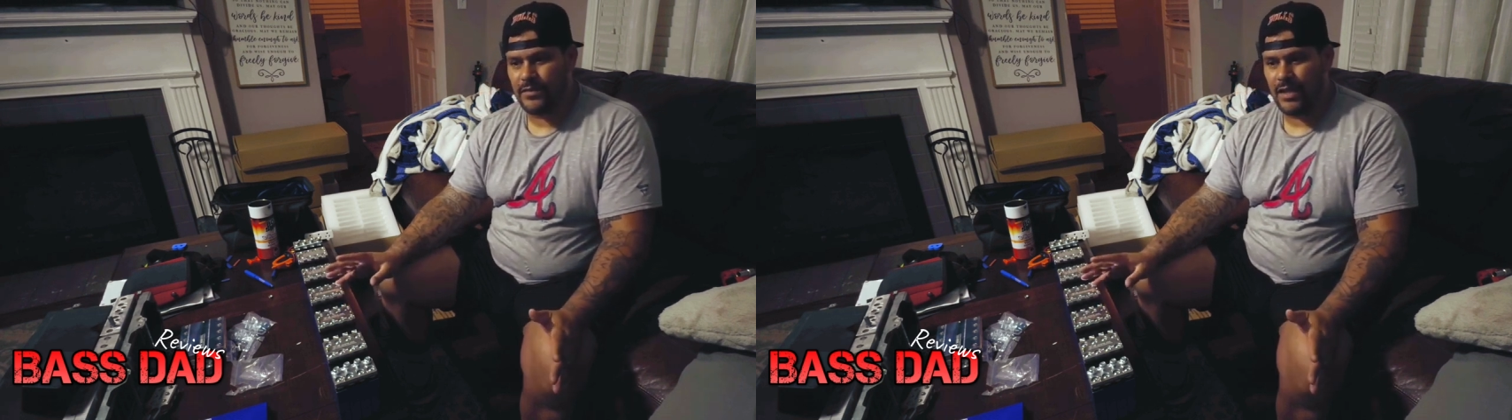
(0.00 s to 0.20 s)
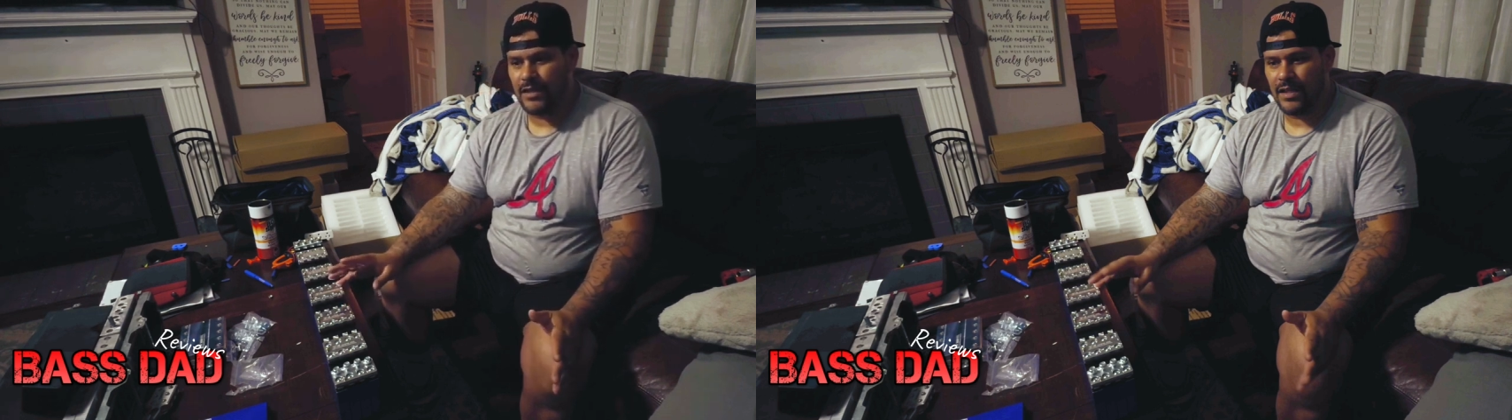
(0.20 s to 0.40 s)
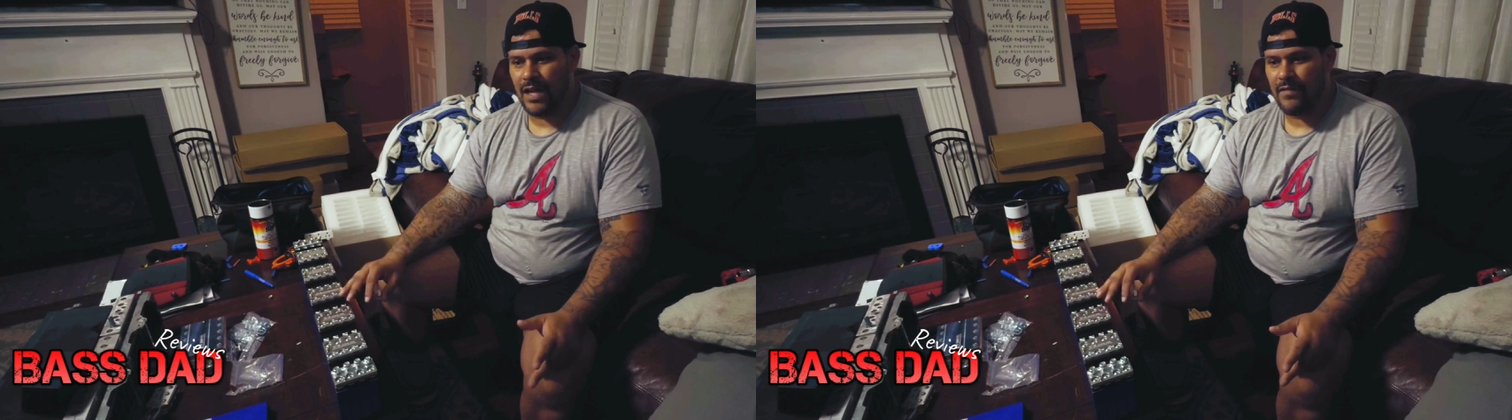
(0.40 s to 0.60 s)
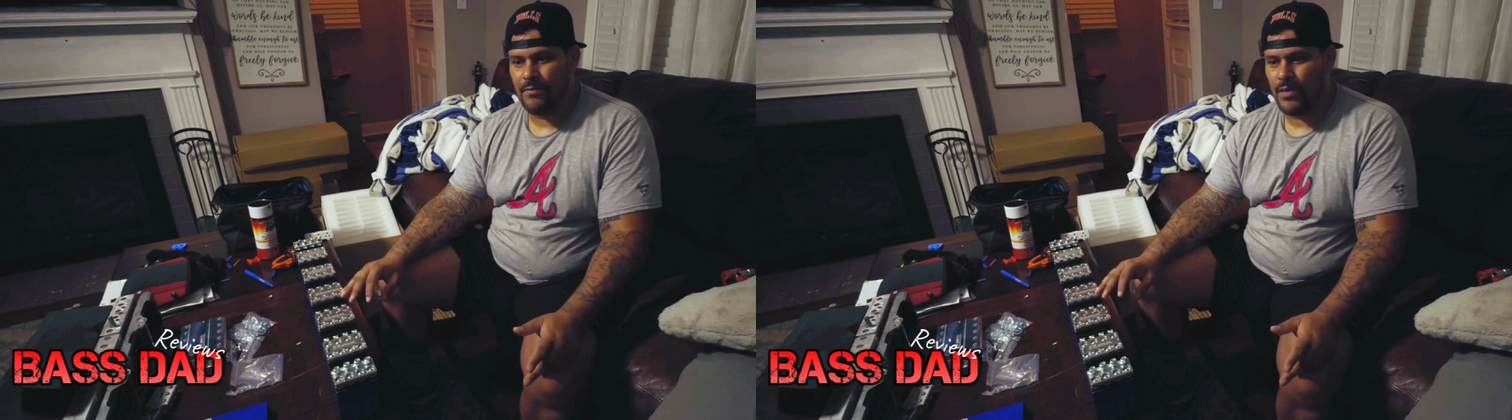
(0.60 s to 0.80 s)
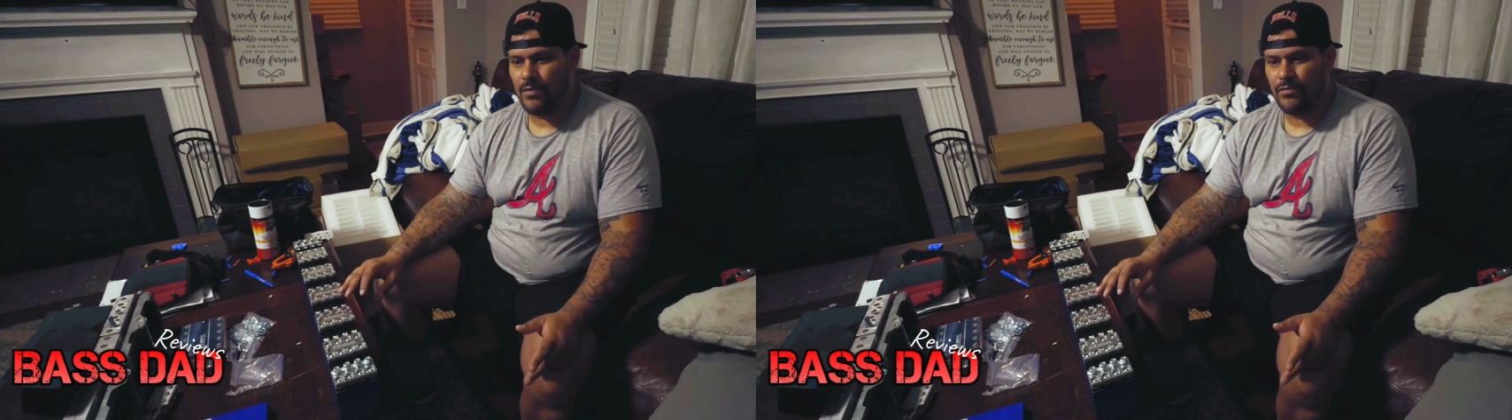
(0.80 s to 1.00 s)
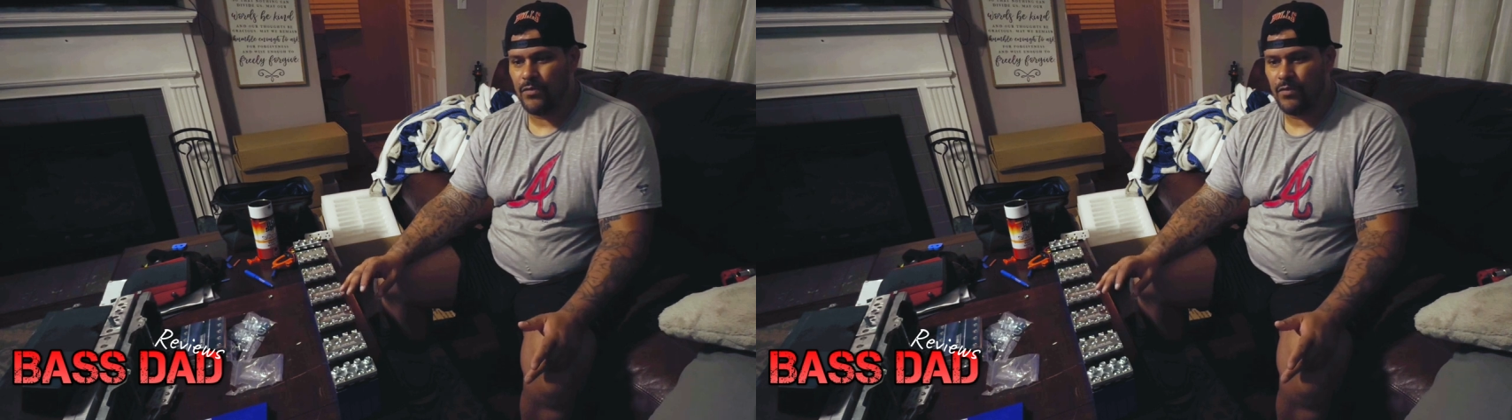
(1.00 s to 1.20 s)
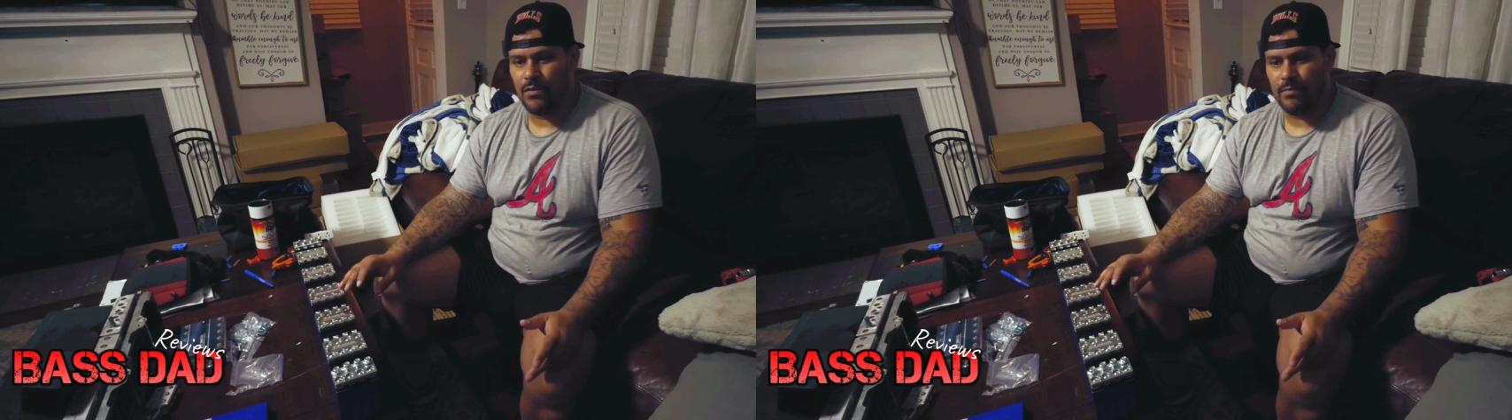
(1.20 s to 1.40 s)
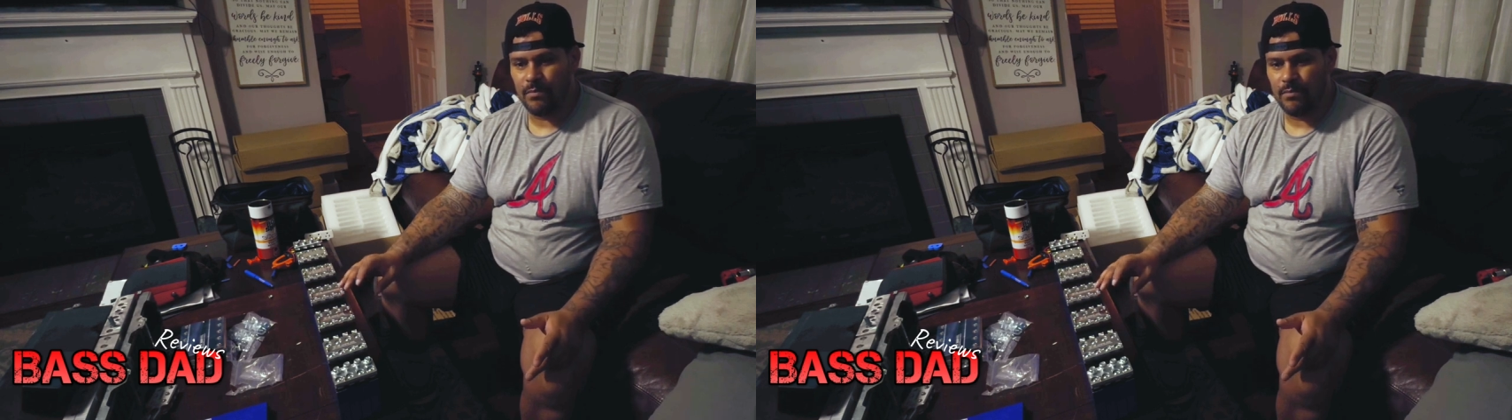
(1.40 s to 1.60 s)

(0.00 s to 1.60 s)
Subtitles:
even like the LiFePO 4